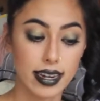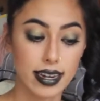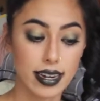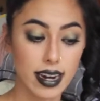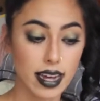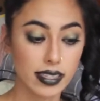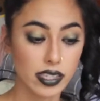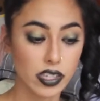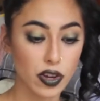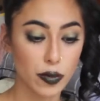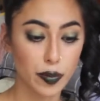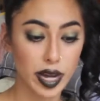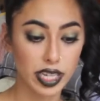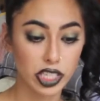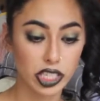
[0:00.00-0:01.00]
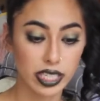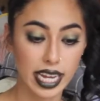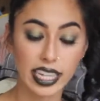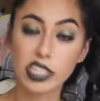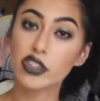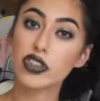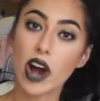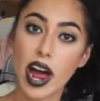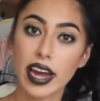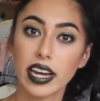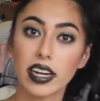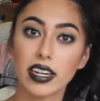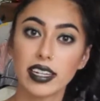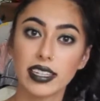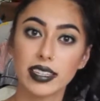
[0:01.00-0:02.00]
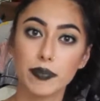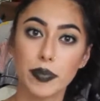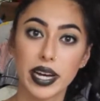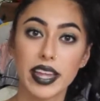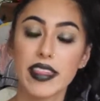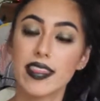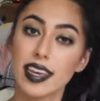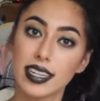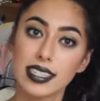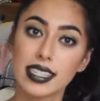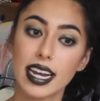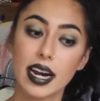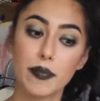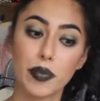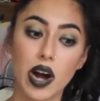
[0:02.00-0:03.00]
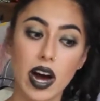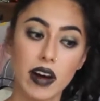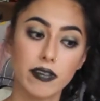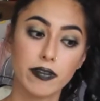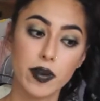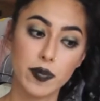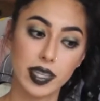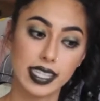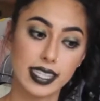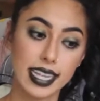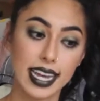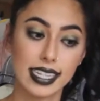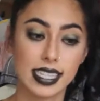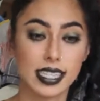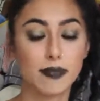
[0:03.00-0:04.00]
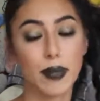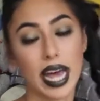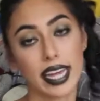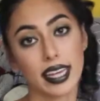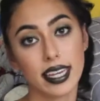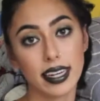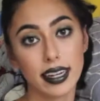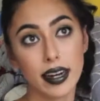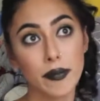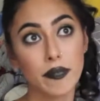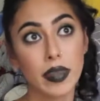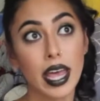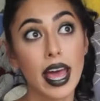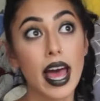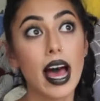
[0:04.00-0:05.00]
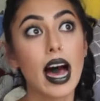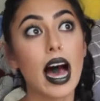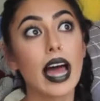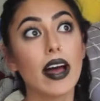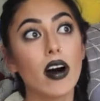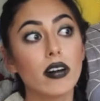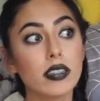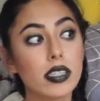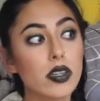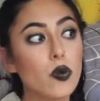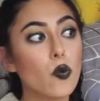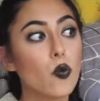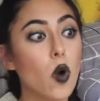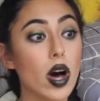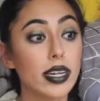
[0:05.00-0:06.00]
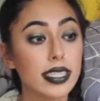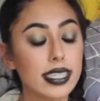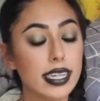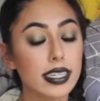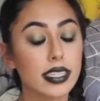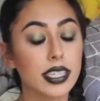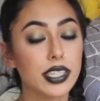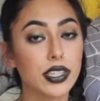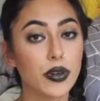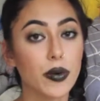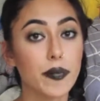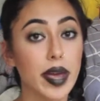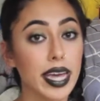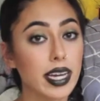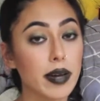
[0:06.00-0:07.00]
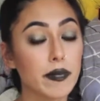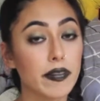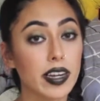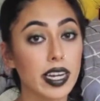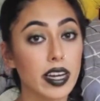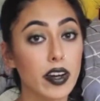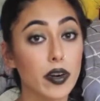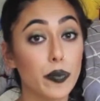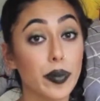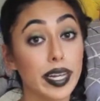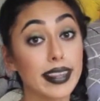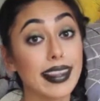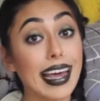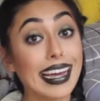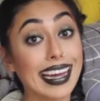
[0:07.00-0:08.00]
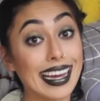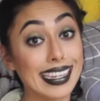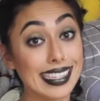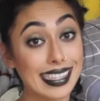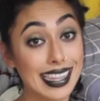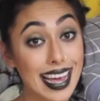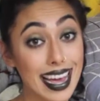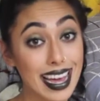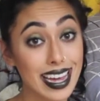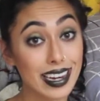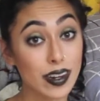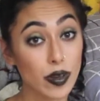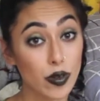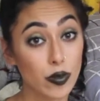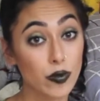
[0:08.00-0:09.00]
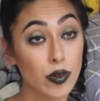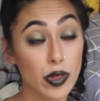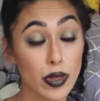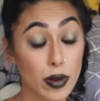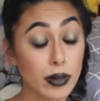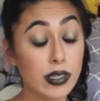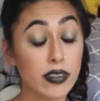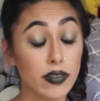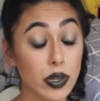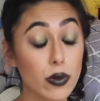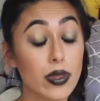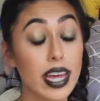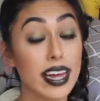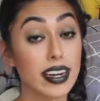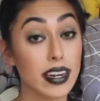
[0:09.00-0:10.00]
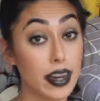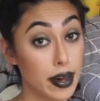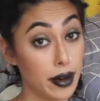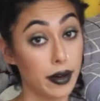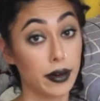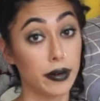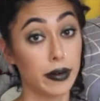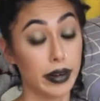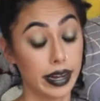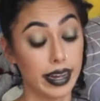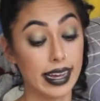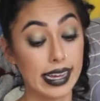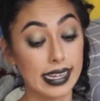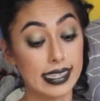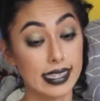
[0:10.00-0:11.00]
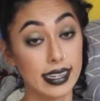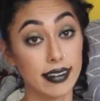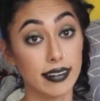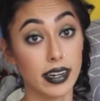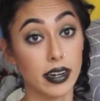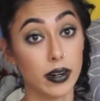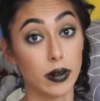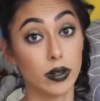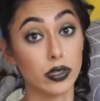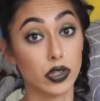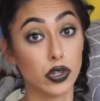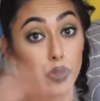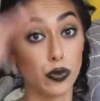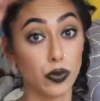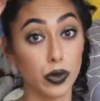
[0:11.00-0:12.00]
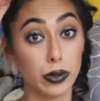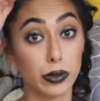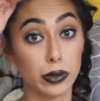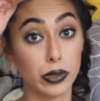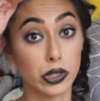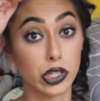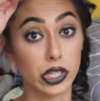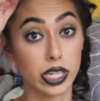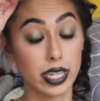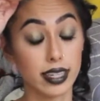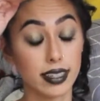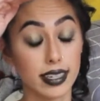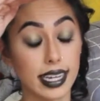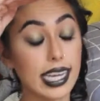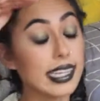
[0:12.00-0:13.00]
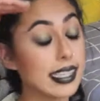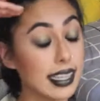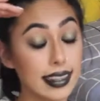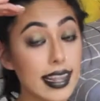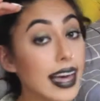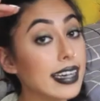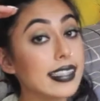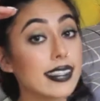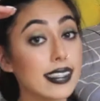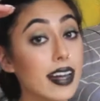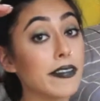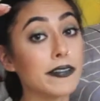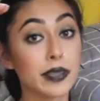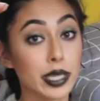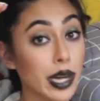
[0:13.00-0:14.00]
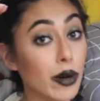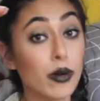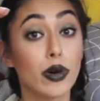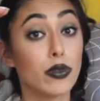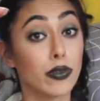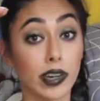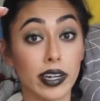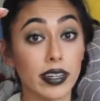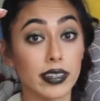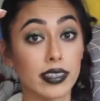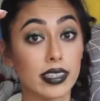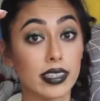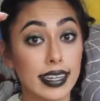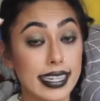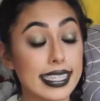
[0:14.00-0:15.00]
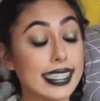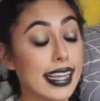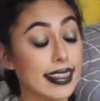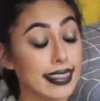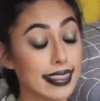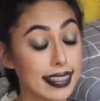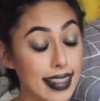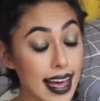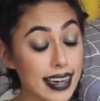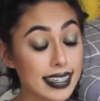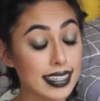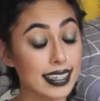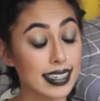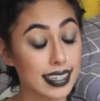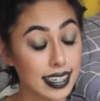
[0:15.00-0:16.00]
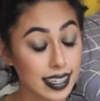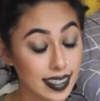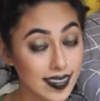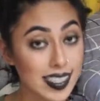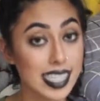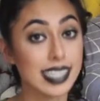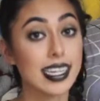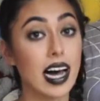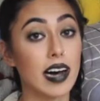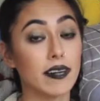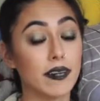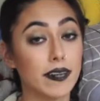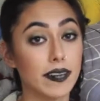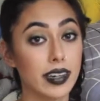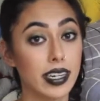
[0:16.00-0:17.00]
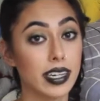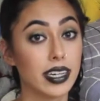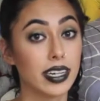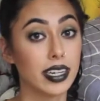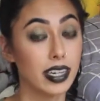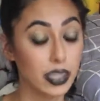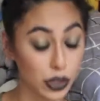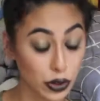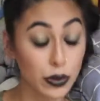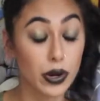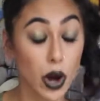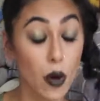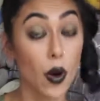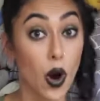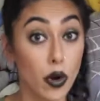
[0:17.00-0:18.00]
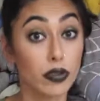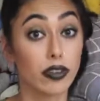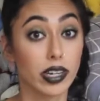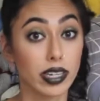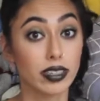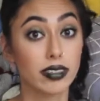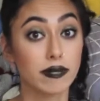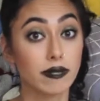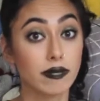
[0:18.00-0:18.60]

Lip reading: Not so much like try on, but things that I brought from the States back here. I also wanted to do a makeup video, but like I said, for those of you that know, Zero to Rouge is a lot of stuff to go over. There's a lot of stuff to go over.